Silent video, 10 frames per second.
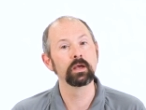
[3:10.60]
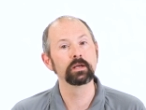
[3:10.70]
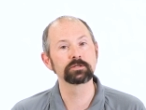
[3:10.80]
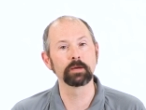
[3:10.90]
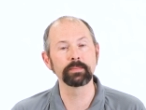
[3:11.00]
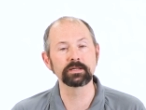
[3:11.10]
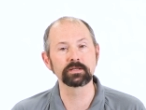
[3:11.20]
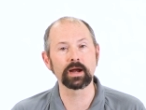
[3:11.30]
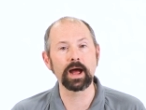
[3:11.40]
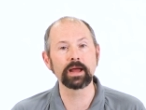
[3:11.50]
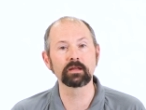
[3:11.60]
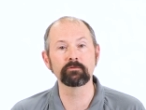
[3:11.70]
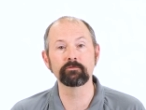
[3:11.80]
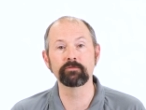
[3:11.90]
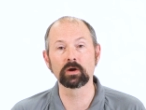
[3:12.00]
So that means that I can
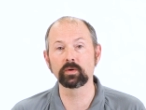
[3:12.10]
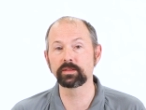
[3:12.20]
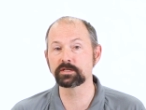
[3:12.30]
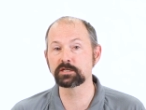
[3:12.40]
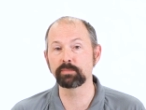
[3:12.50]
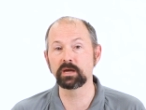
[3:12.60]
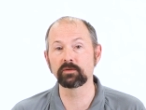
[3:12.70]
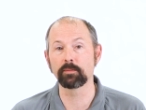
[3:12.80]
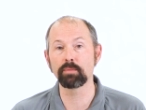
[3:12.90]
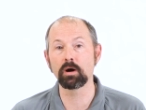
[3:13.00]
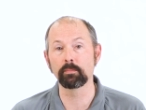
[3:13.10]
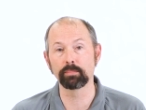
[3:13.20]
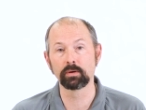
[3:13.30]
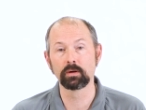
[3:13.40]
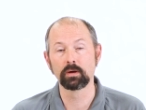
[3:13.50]
vary the speed of a pump
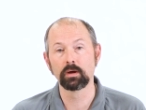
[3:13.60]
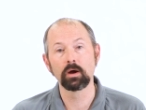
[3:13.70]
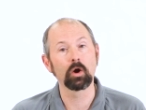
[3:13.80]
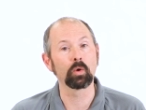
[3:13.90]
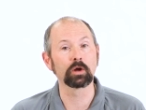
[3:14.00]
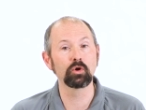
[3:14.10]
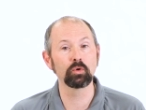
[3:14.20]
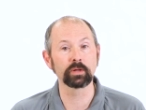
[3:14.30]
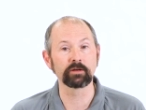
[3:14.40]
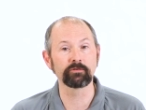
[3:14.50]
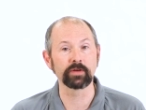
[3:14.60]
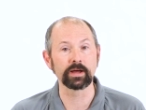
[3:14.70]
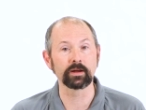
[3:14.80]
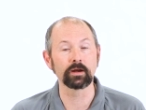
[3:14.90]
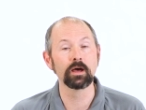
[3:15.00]
or a cooling
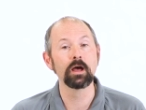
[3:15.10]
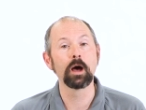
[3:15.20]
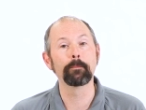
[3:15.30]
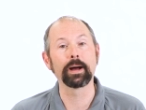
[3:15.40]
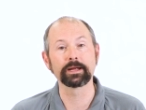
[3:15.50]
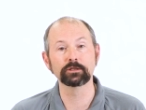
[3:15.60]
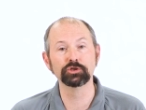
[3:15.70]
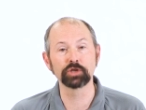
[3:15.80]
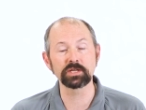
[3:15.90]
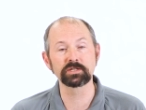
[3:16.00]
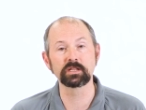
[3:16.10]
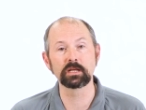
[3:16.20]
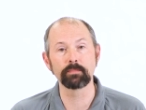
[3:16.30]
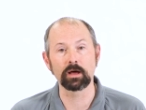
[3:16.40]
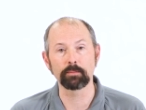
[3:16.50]
fan by adjusting the
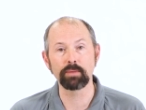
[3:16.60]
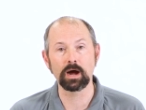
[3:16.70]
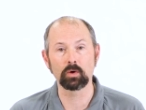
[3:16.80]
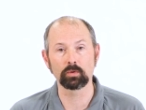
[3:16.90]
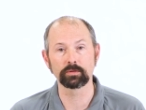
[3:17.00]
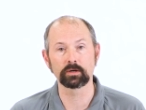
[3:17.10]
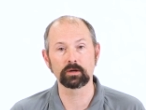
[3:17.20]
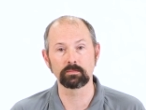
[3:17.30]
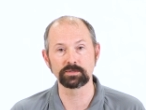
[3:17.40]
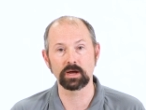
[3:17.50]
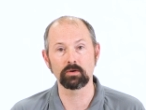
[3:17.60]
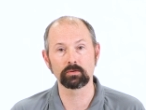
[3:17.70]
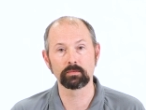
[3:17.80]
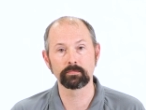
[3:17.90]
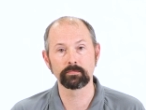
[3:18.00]
amount of power that comes out.
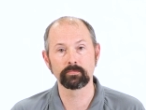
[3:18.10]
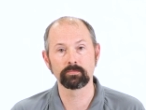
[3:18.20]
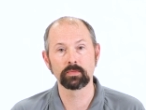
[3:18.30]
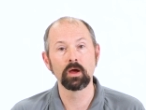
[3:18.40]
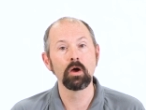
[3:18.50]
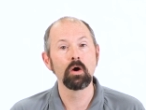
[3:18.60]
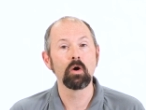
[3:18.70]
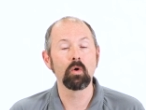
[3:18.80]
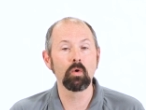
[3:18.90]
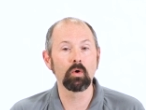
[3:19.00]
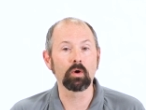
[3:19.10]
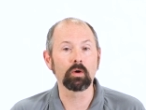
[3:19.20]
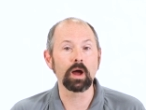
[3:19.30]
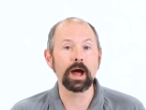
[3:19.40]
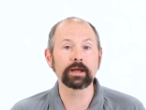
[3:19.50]

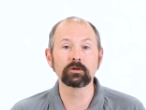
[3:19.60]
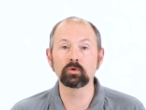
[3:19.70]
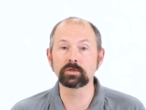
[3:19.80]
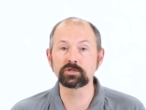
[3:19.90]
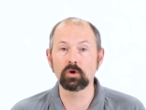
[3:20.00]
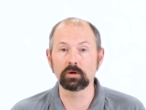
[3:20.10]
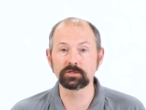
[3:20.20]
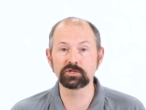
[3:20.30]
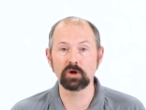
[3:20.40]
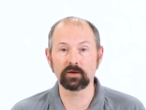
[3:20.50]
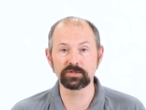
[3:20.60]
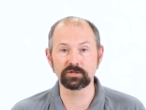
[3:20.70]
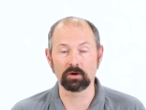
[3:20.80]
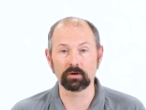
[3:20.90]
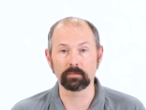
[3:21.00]
Or I can do what's called soft
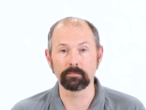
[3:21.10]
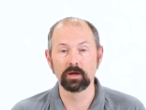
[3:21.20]
starting.